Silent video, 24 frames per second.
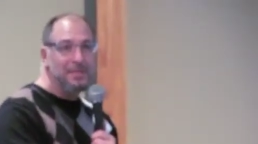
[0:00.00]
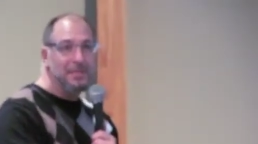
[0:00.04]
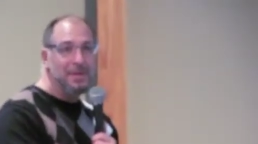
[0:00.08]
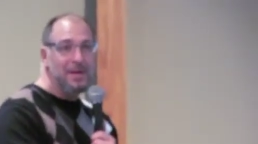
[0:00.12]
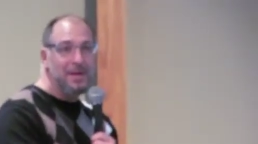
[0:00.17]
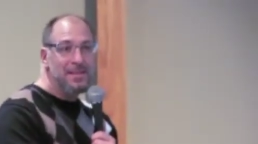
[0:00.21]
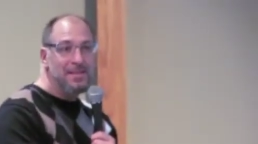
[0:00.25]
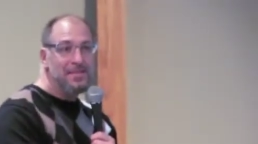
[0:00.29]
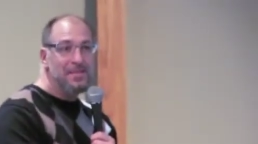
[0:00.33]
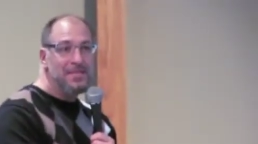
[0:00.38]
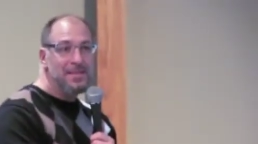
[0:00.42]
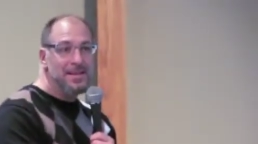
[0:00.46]

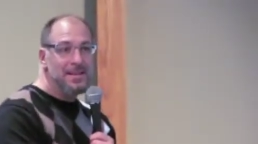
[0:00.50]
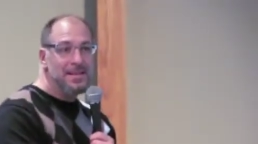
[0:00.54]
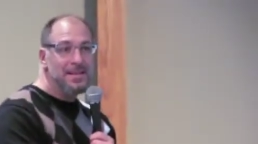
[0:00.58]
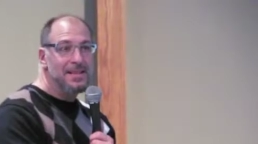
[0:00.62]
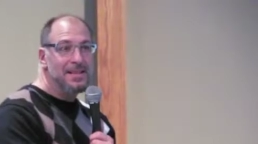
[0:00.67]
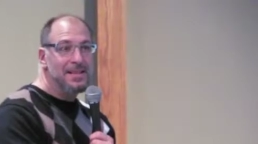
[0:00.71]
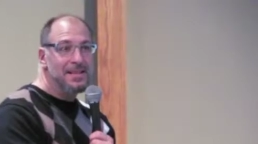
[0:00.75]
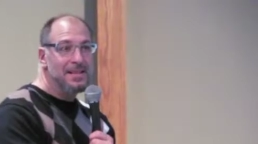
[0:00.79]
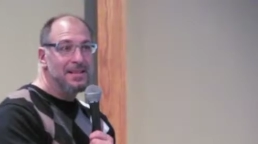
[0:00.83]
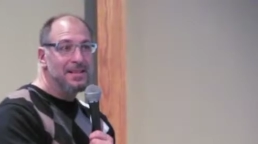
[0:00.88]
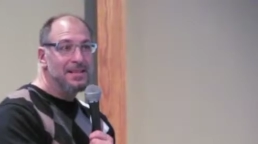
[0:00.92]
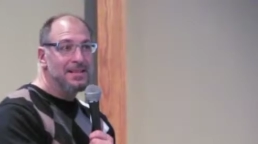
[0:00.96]
Amen.
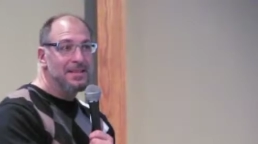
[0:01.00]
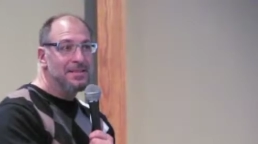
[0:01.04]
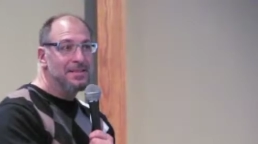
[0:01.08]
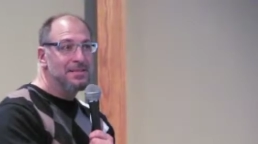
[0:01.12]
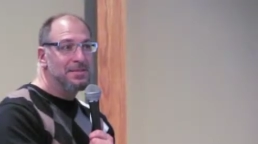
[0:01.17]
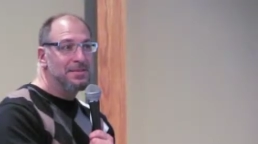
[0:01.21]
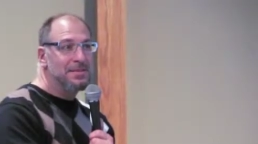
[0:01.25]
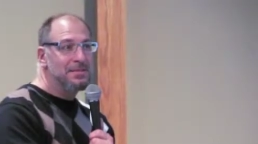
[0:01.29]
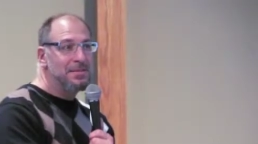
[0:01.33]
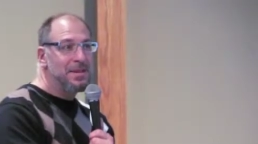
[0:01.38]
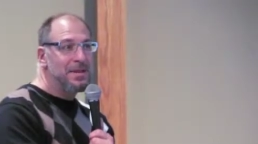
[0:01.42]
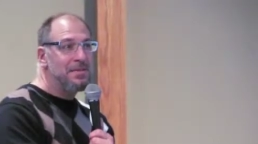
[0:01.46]

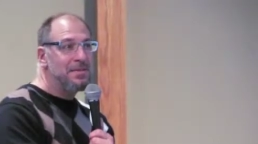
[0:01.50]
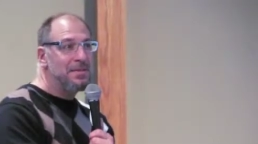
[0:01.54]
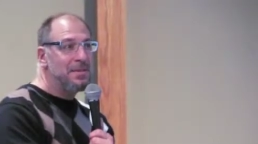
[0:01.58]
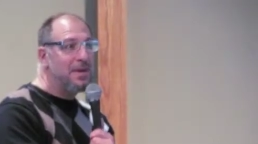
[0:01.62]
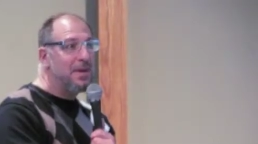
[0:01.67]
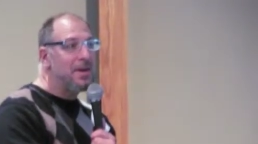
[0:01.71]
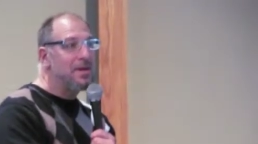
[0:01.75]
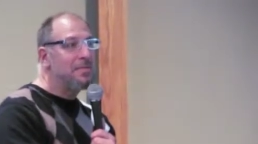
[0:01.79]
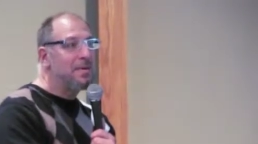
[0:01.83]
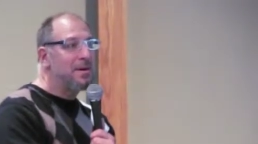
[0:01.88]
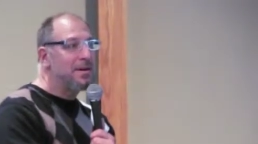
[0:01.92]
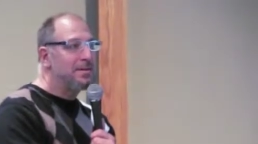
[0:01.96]
So if you have
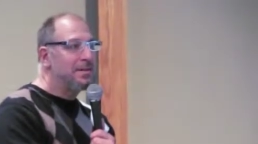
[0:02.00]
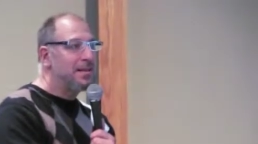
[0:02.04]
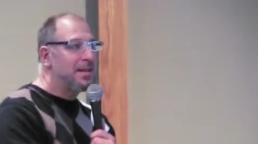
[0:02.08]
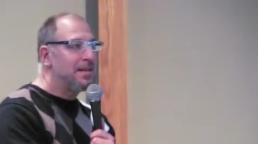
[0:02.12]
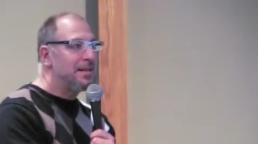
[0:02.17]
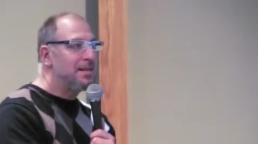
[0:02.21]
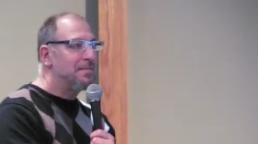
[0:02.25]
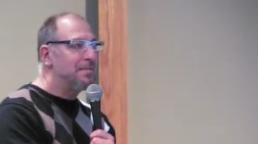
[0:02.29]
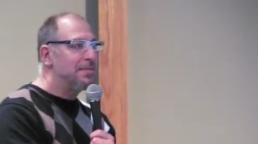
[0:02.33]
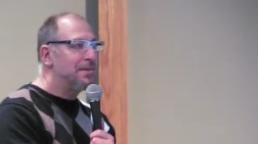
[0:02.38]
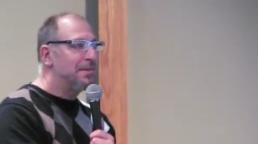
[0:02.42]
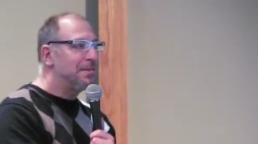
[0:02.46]
thought about
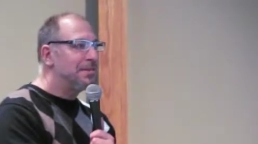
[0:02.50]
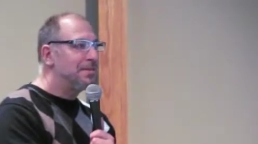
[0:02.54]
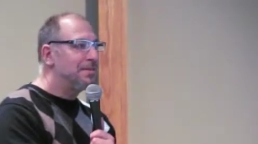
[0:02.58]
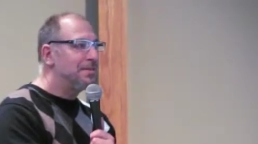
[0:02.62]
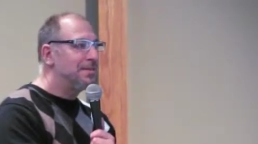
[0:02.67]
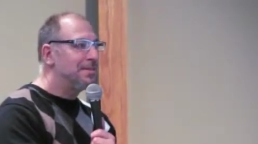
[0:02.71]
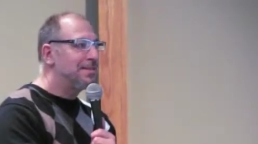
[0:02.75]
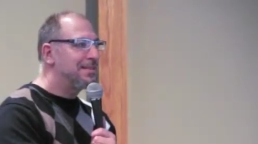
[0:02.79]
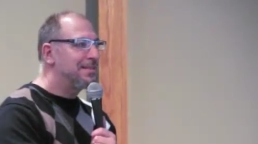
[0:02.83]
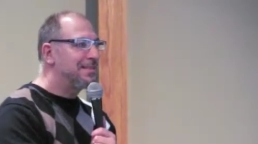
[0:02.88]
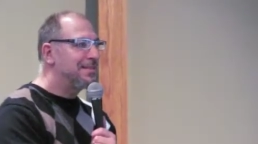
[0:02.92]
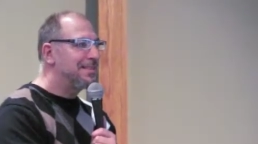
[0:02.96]
that, let me know.
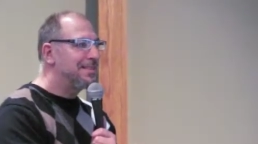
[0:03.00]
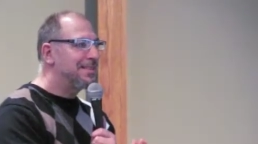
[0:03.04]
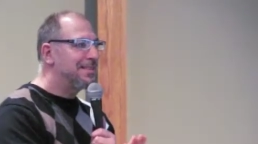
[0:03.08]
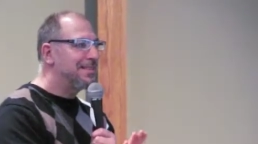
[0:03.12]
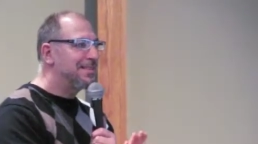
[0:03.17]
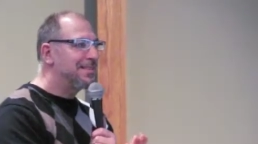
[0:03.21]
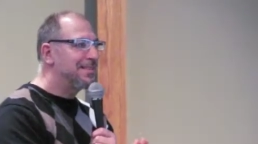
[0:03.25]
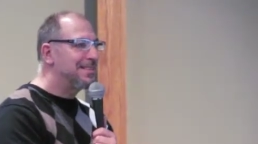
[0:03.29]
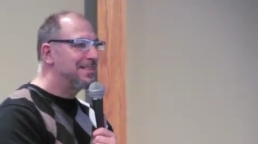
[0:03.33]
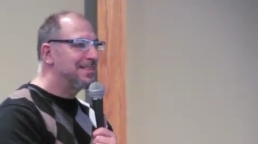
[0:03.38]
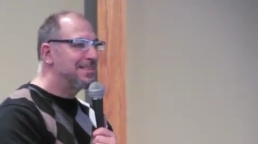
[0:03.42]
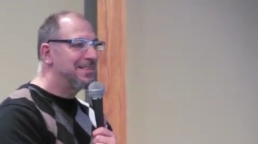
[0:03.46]

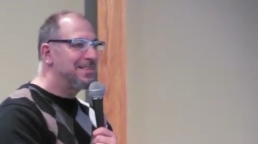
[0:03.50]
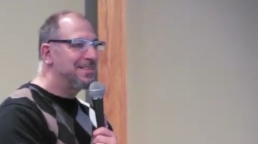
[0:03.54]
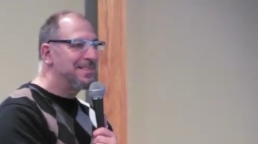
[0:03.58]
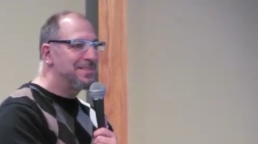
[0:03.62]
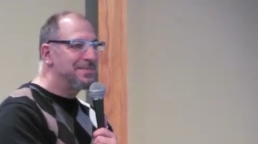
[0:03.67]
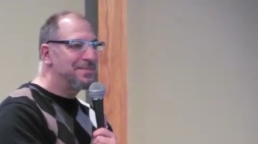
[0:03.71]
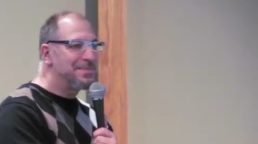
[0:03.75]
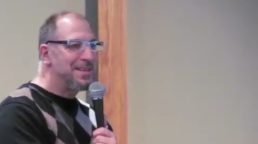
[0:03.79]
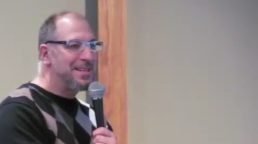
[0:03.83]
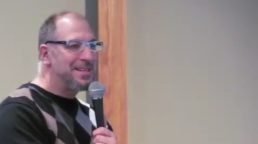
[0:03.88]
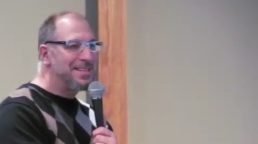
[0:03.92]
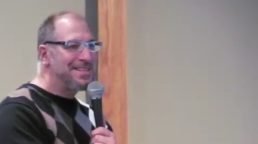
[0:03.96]
And, uh,
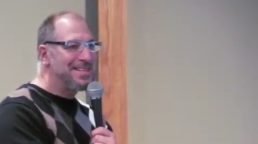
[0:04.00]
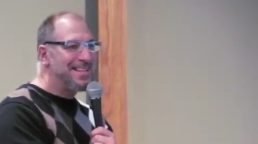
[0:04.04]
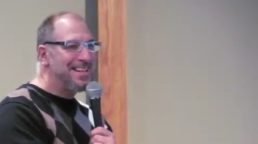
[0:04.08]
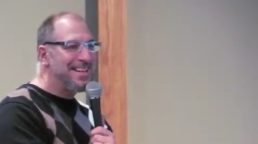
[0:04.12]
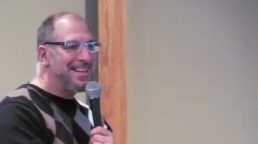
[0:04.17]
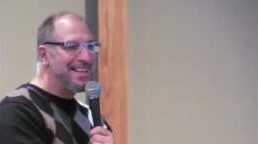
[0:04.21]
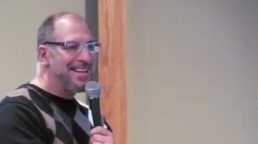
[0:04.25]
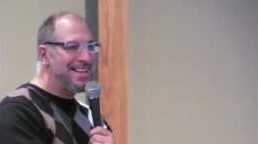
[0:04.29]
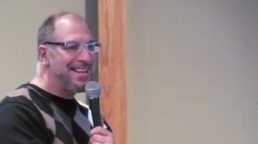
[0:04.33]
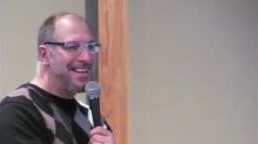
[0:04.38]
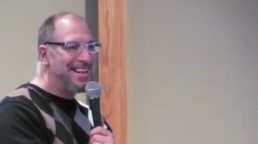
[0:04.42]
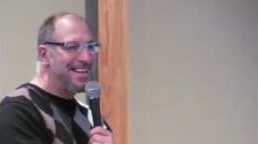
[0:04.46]
praise
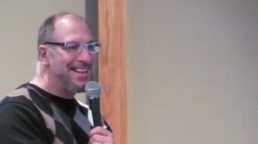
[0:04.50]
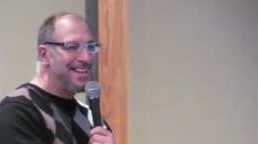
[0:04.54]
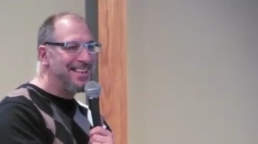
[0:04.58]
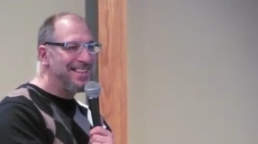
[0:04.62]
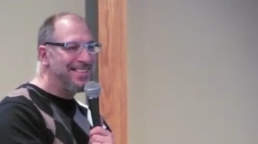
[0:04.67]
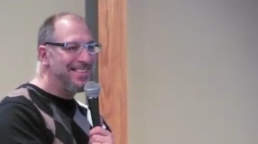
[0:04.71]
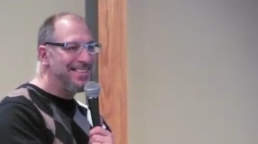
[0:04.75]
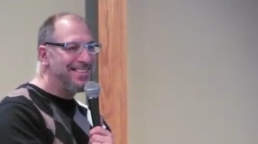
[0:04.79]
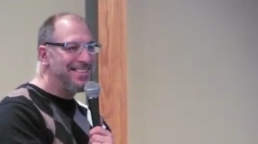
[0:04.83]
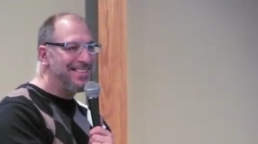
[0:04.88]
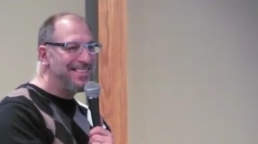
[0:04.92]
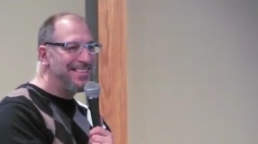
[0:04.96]
God.
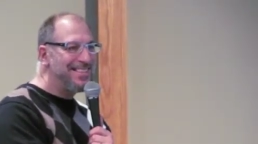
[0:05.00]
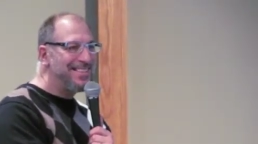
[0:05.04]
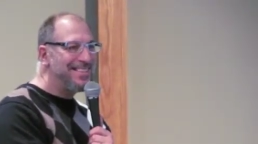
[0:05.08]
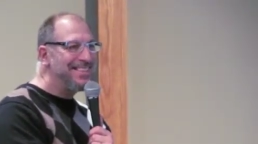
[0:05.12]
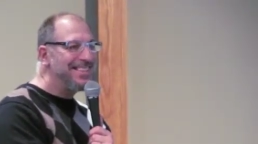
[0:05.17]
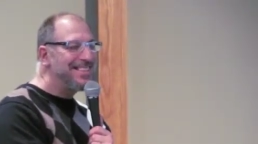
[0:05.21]
Hallelujah.